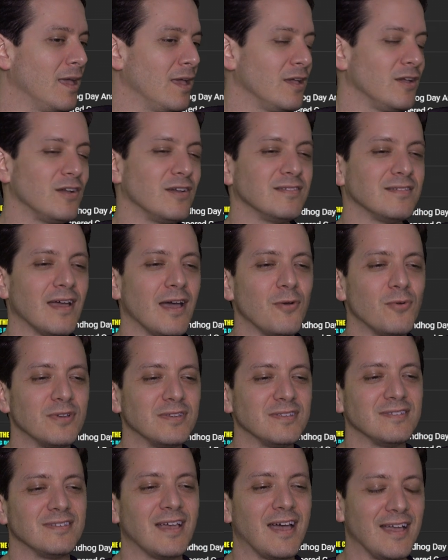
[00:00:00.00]
Because
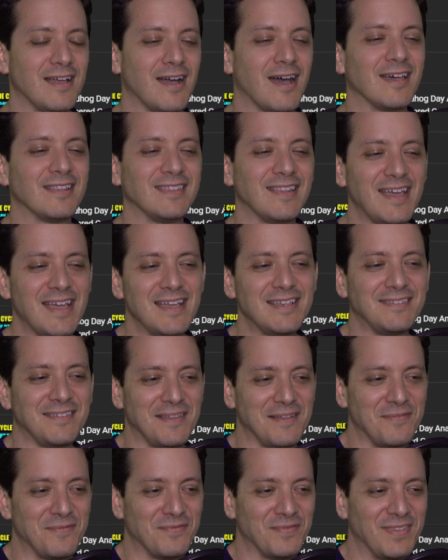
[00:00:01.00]
I got
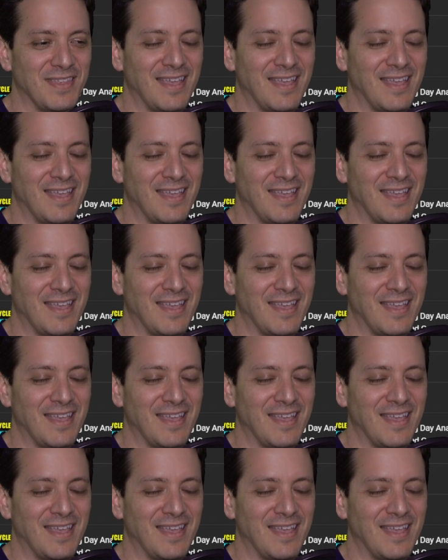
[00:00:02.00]
lazy,